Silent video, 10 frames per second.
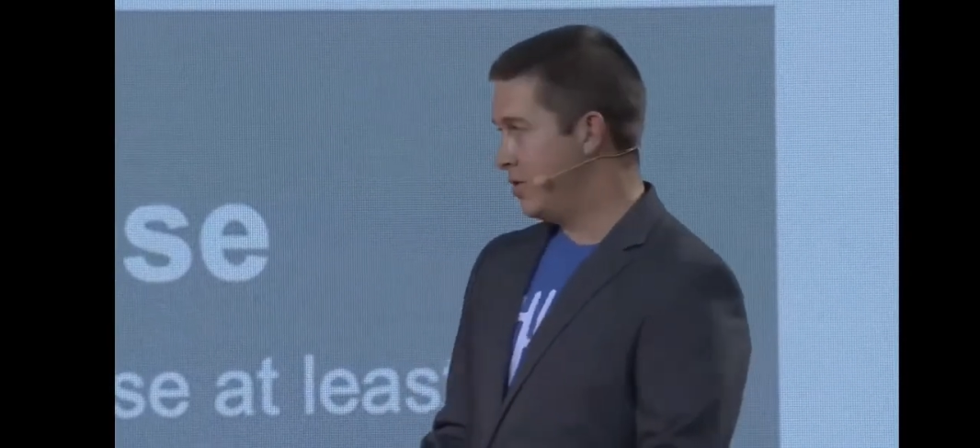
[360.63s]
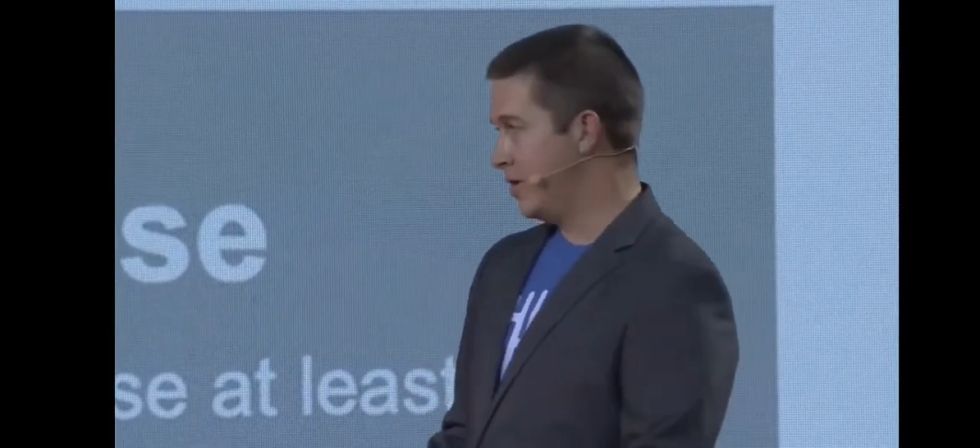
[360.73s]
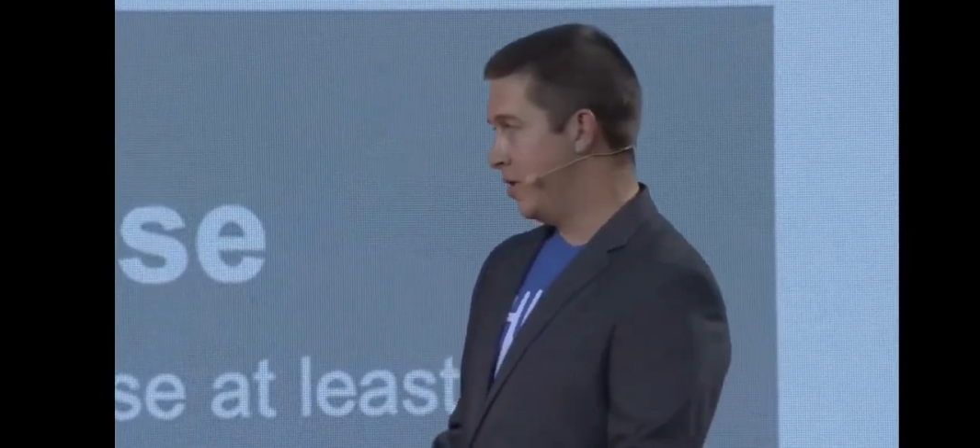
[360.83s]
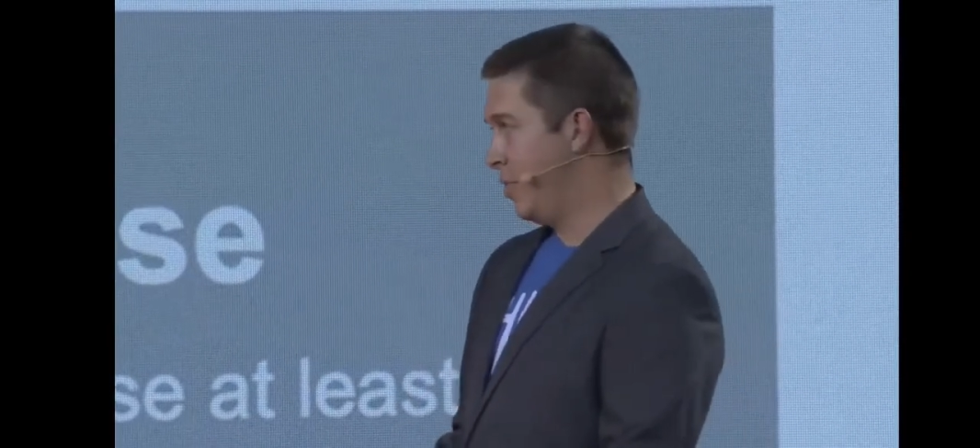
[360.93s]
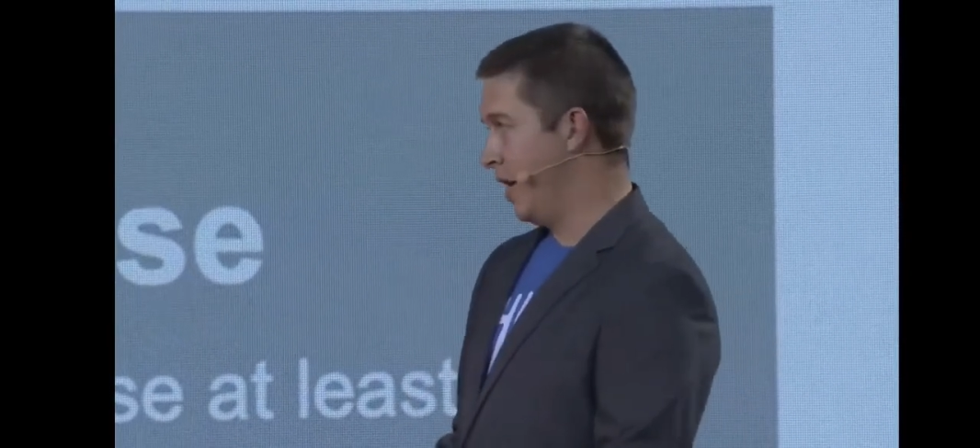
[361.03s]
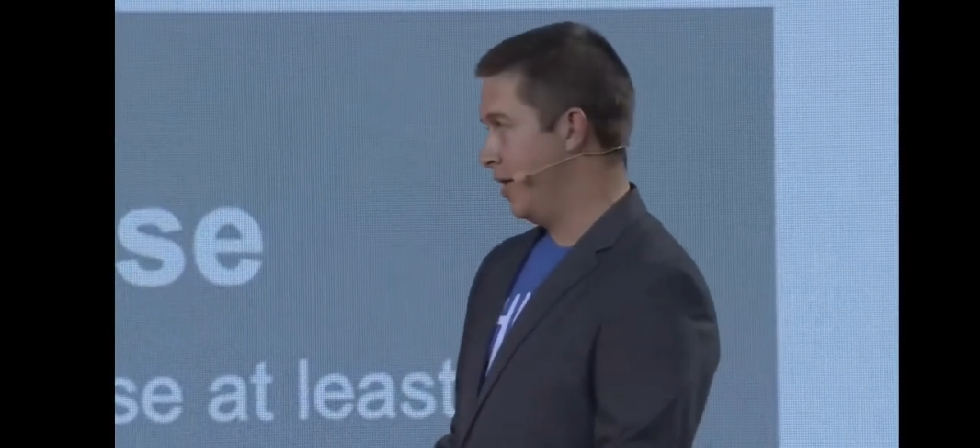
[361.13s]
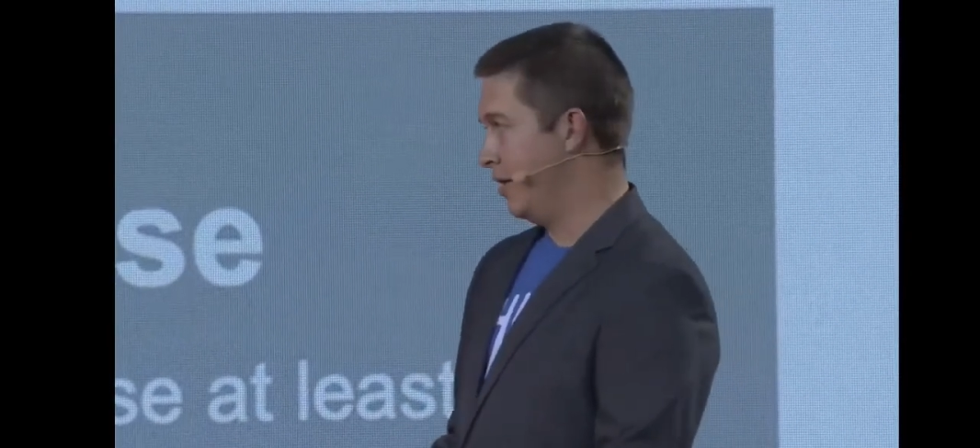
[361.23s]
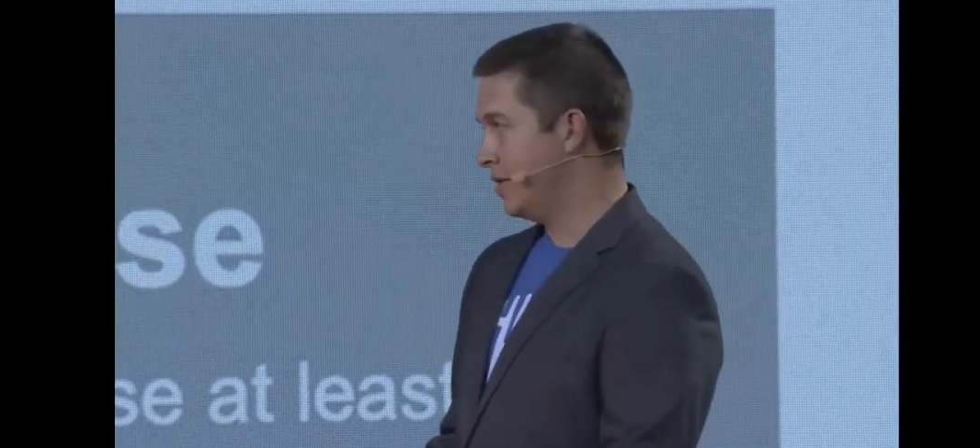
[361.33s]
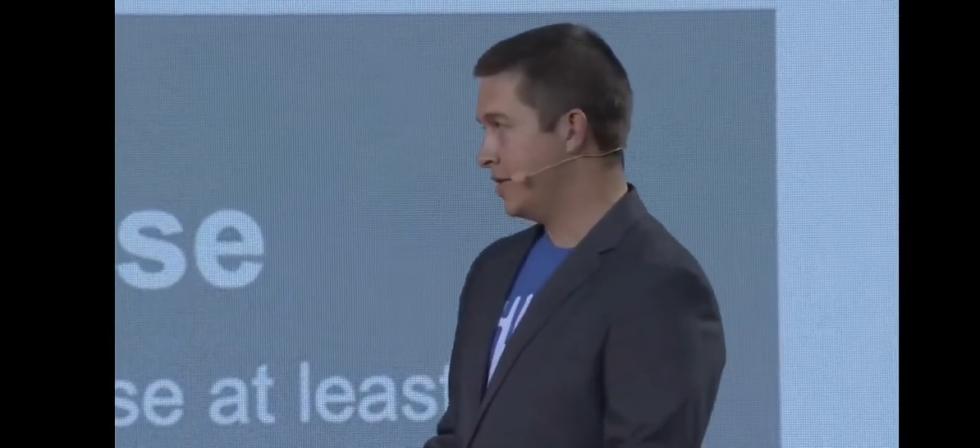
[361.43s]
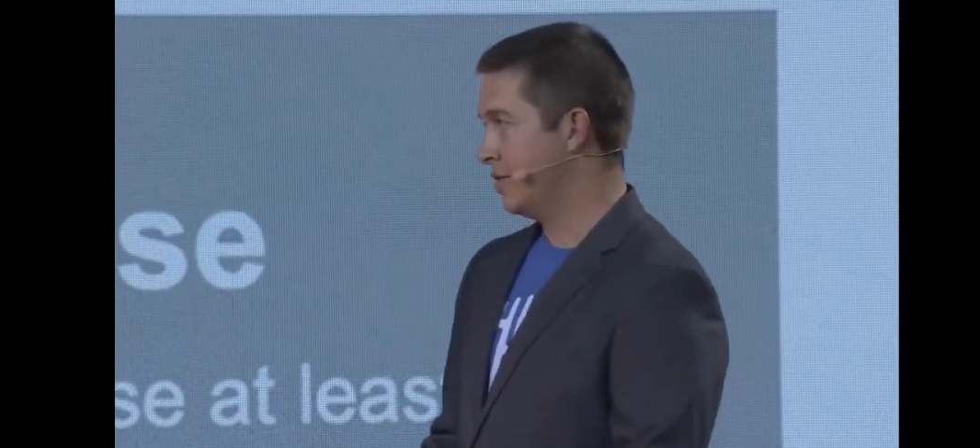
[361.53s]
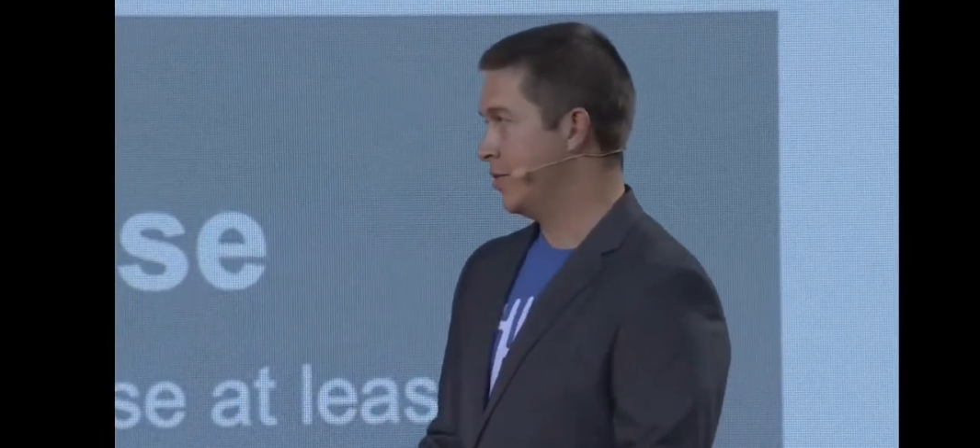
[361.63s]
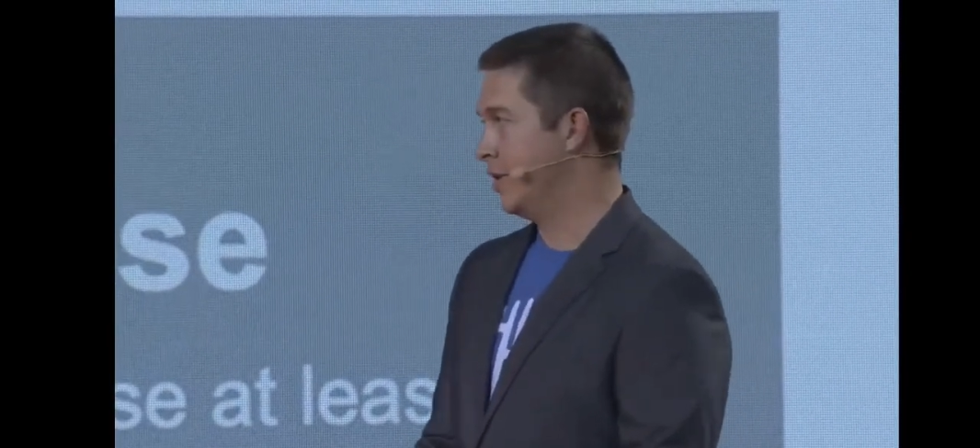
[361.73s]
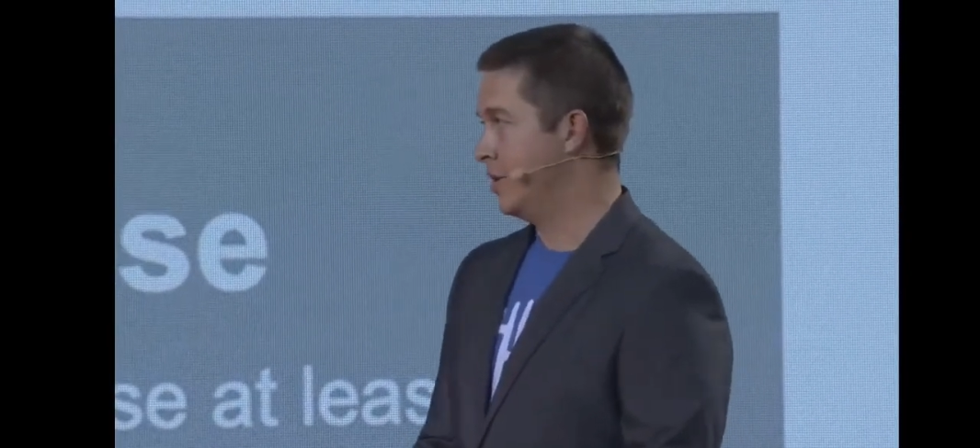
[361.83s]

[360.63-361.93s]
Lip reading: to the panelists. Really